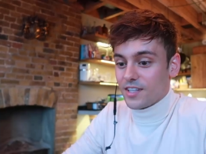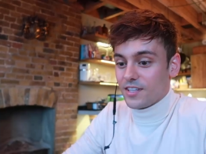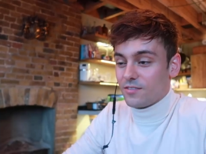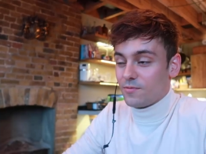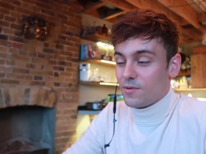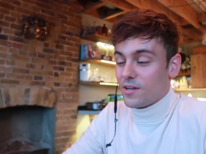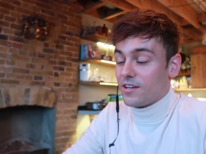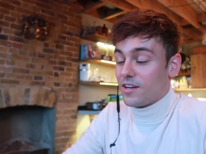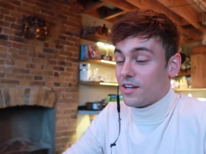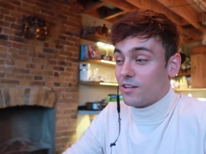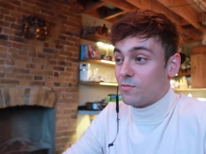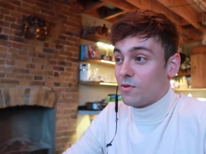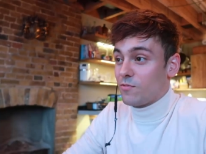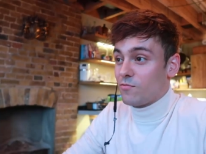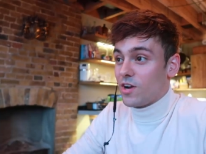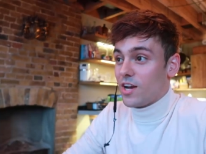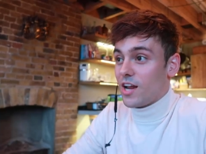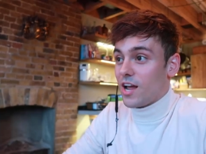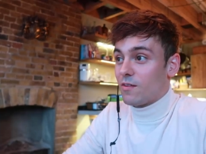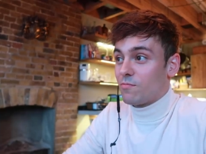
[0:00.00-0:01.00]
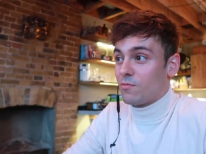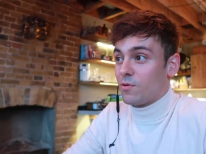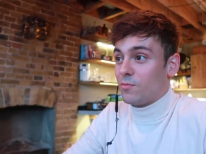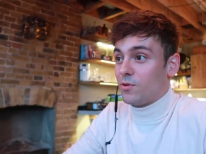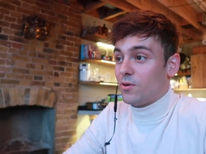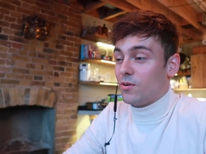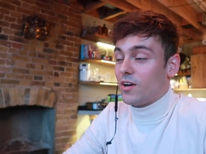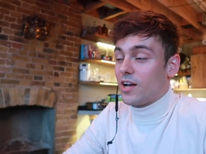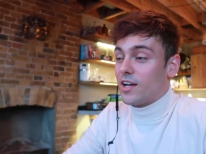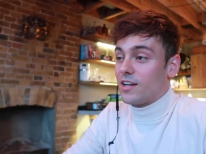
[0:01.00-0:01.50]
It's been really
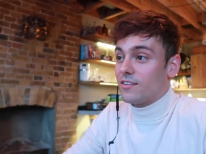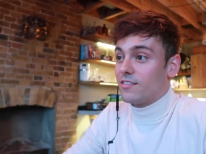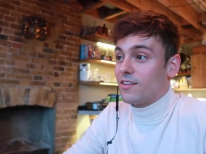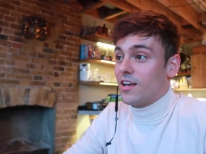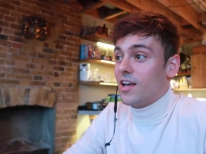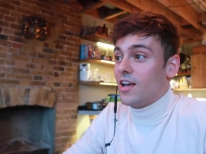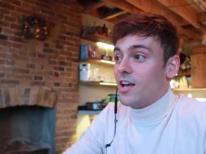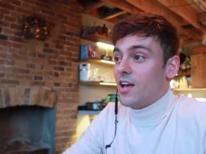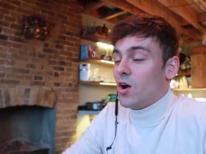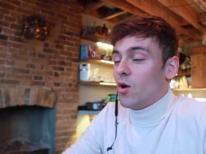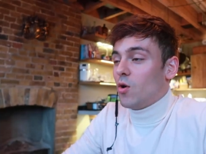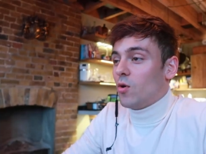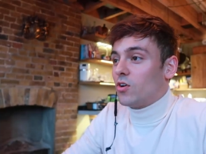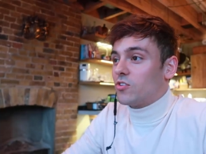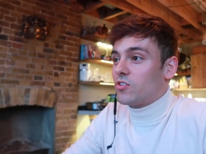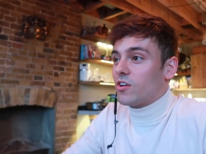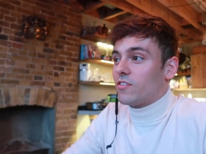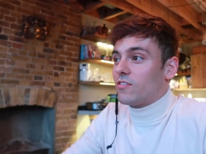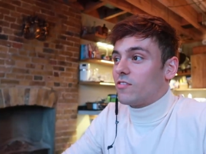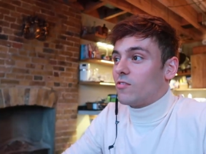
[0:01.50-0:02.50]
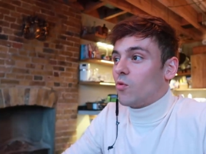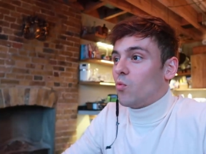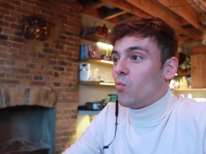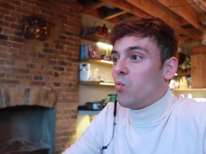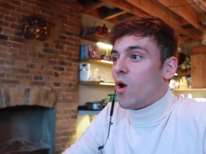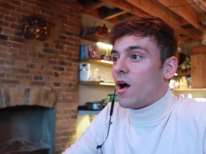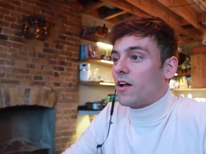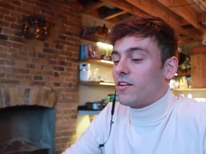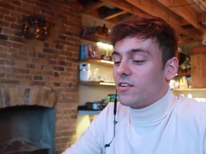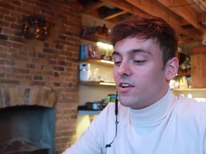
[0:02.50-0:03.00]
admirable. And, well, just
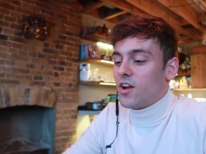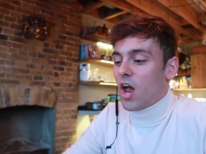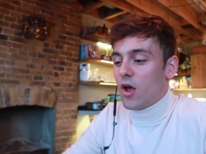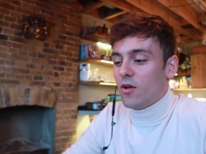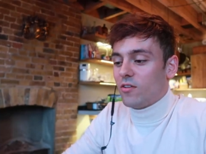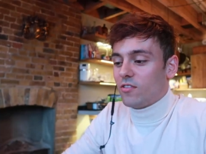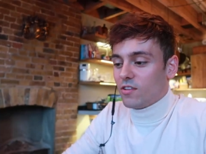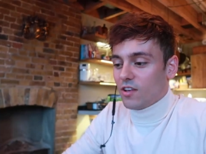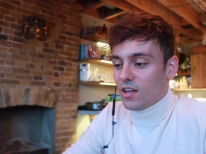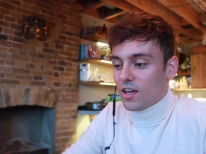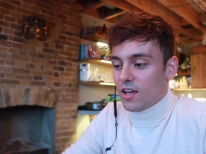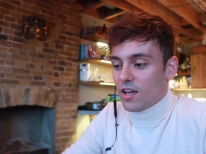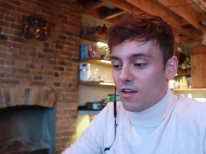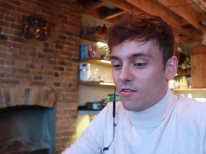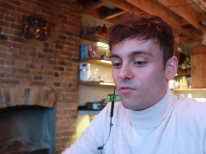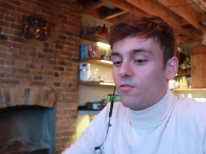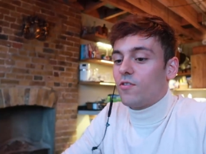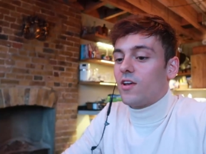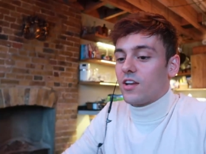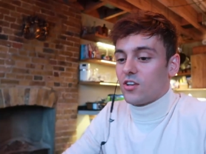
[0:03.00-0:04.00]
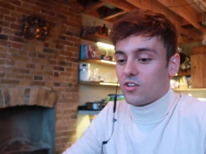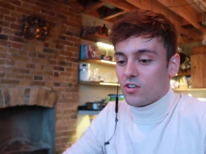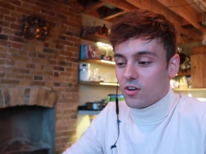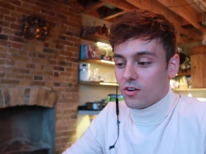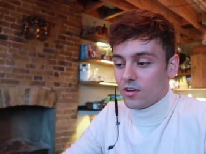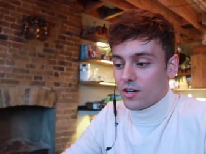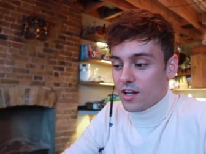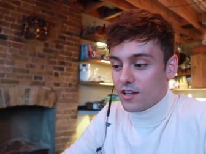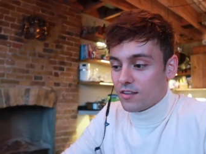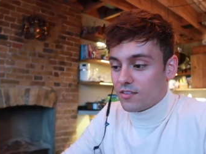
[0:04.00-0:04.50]
one note to finish
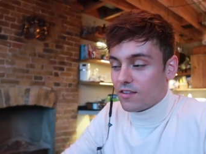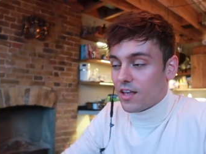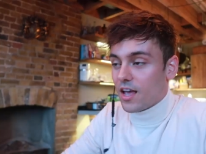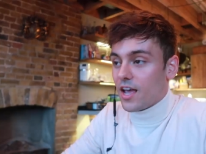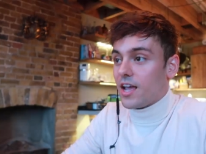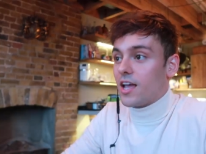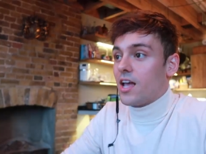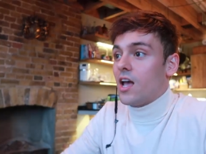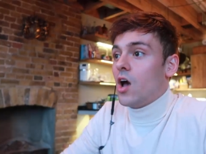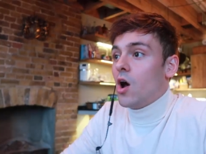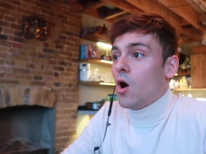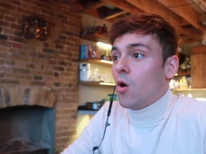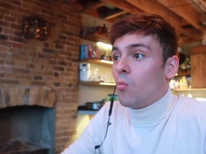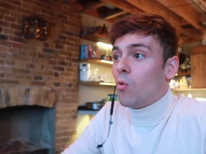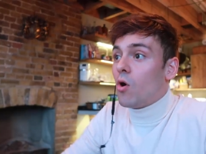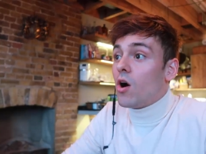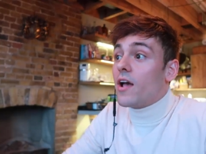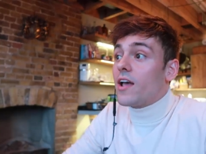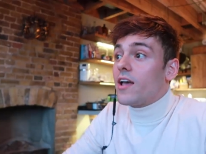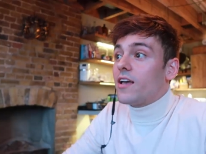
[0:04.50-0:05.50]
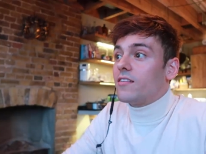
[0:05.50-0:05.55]
on, let's say, what